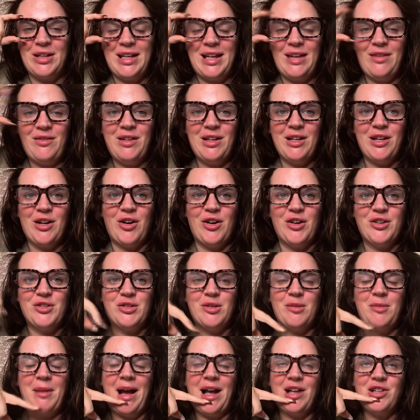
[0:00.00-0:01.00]
evening guys. So
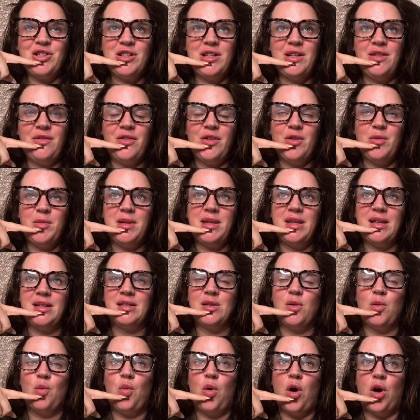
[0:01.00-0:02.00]
I'm actually filming this
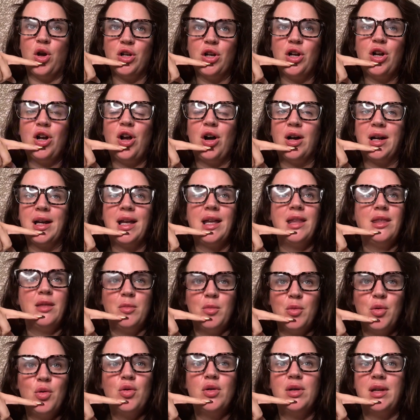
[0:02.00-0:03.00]
at 1 o'clock in the
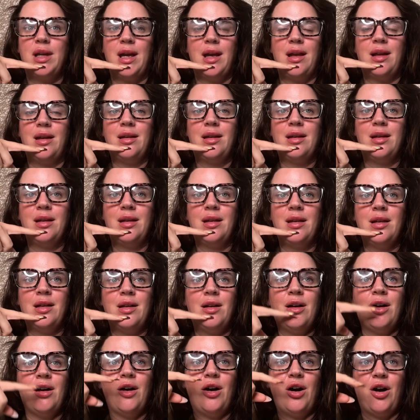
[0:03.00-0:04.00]
morning
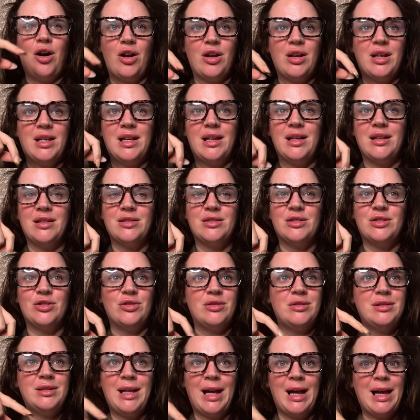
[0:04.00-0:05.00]
on a
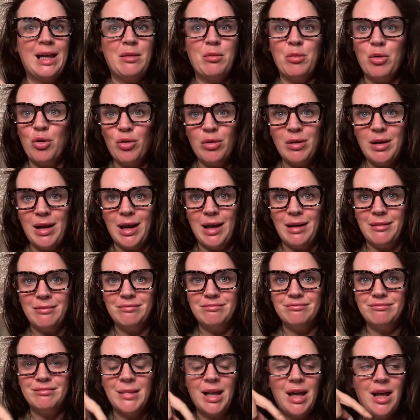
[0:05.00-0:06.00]
Sunday morning
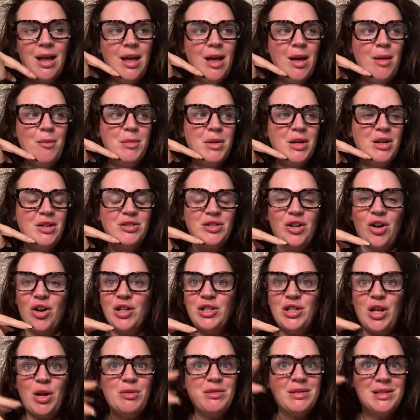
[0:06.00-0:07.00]
because I
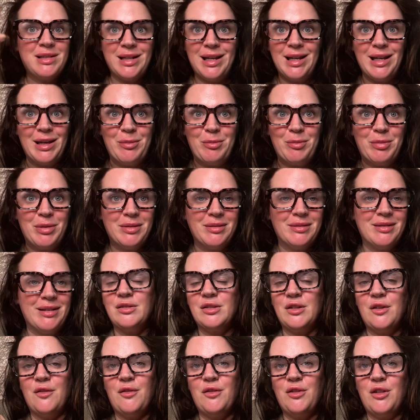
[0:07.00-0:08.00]
don't sleep.
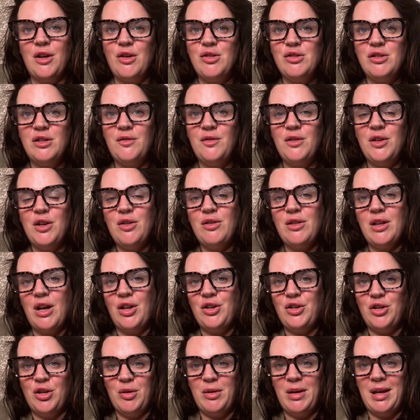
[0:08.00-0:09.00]
So for those of you that are
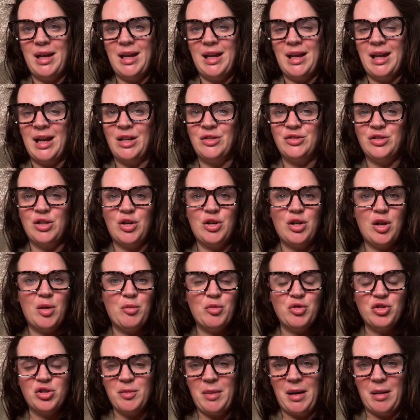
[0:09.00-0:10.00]
new here and don't know
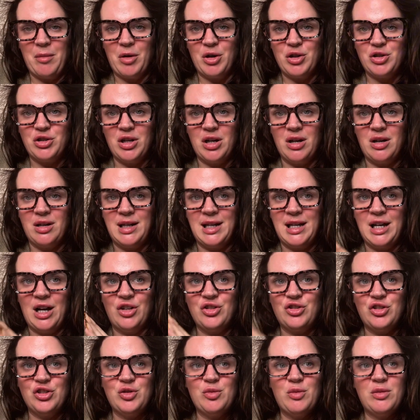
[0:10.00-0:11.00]
much about my journey, I
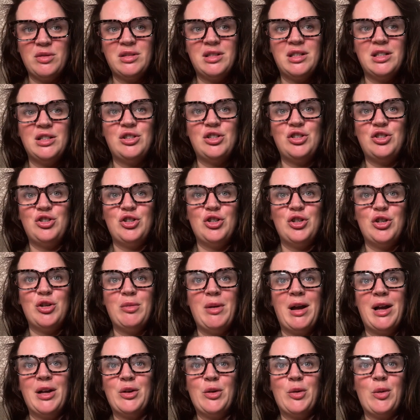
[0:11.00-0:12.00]
just wanted to do
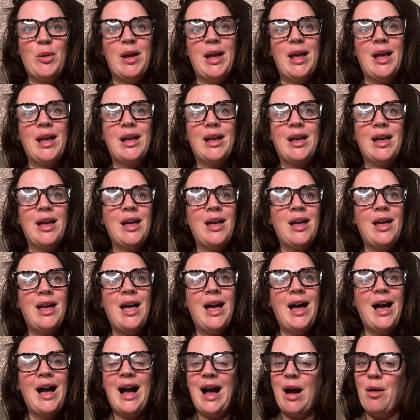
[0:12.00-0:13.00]
a quick
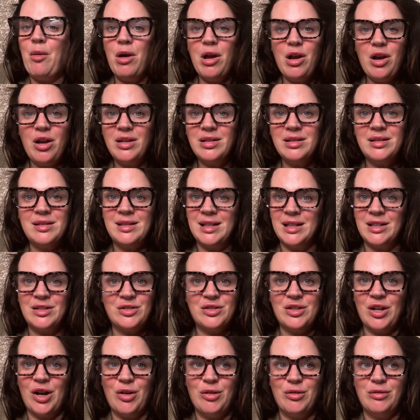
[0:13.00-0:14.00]
how I lost 6
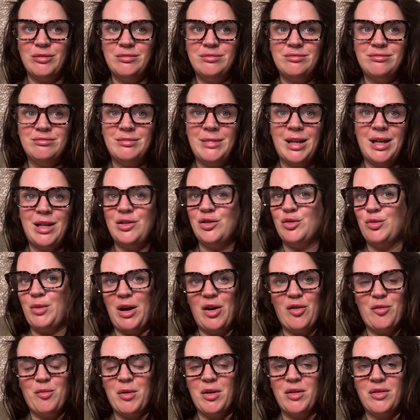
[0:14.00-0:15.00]
stone in
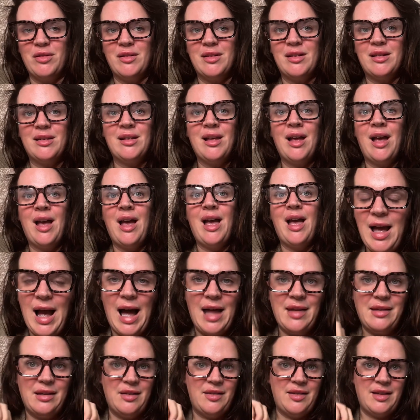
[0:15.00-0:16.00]
12 months.
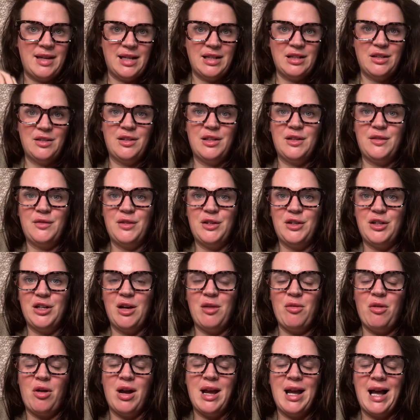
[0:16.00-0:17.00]
And at the end of this
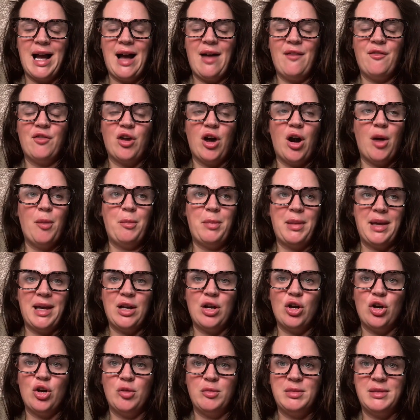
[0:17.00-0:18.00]
video, I have got a big
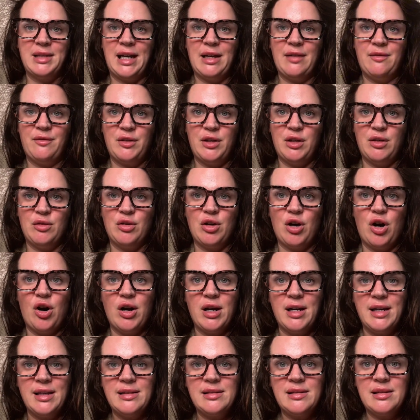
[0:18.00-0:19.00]
update for you
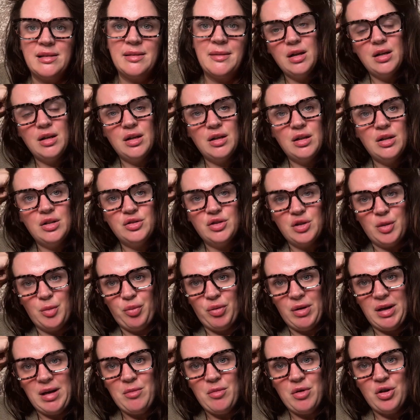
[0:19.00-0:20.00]
guys. So
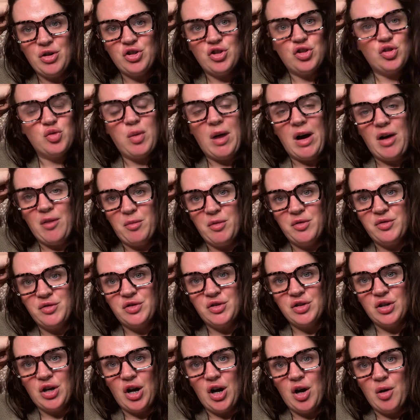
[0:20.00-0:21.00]
pretty much 12 months
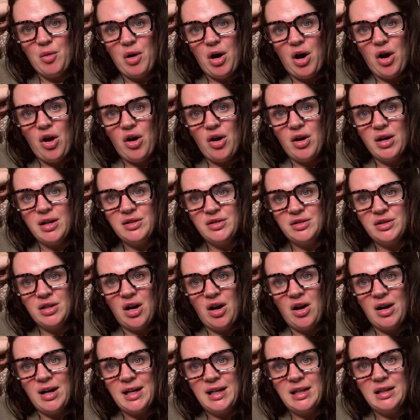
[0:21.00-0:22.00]
ago, I
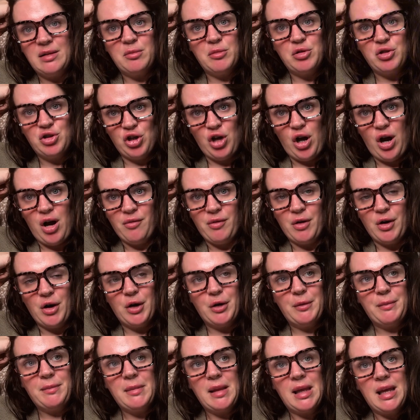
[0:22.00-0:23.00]
started
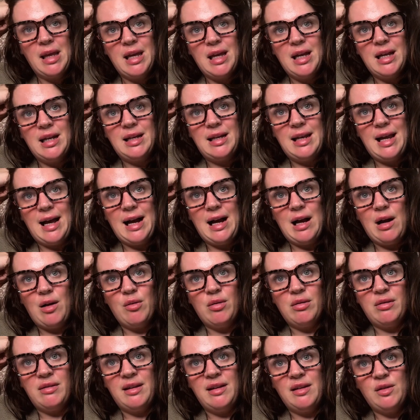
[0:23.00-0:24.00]
Mounjaro.
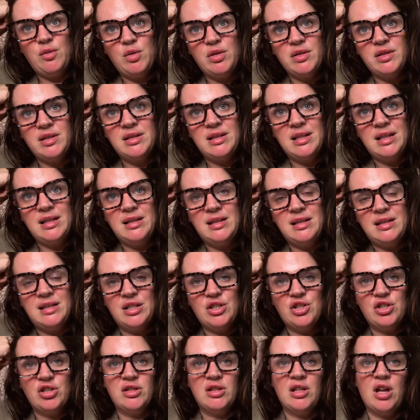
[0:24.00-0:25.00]
Now, this wasn't a
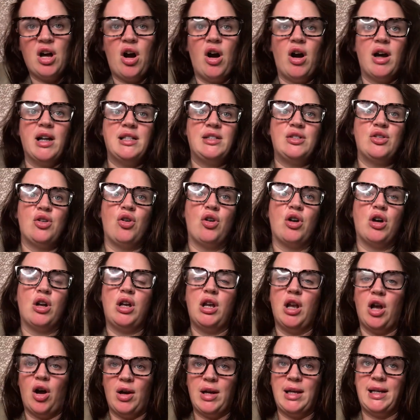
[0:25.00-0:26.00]
decision that I took
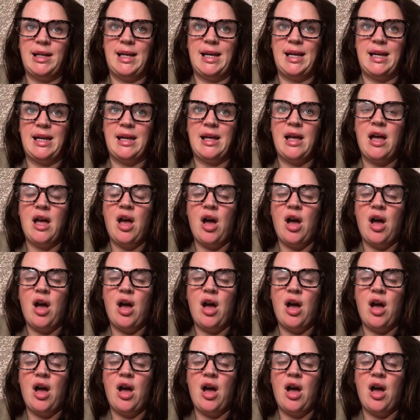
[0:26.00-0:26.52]
lightly.